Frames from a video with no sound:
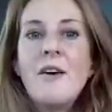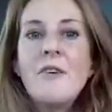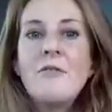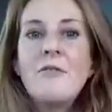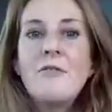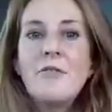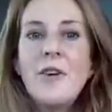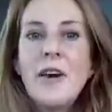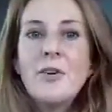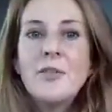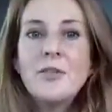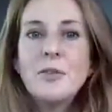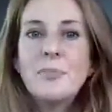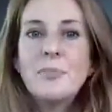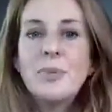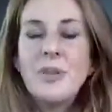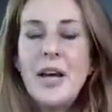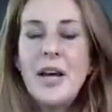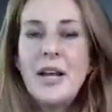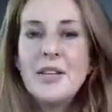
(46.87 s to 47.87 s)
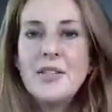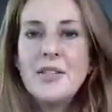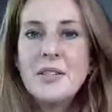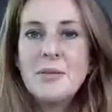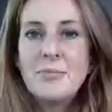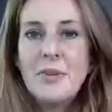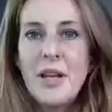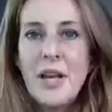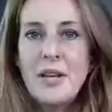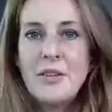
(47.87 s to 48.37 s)
fail to plan is to
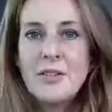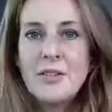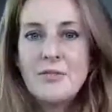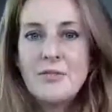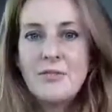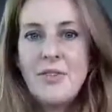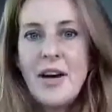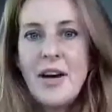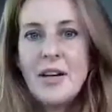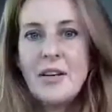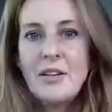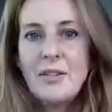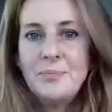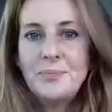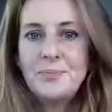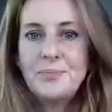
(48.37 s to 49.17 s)
plan to fail.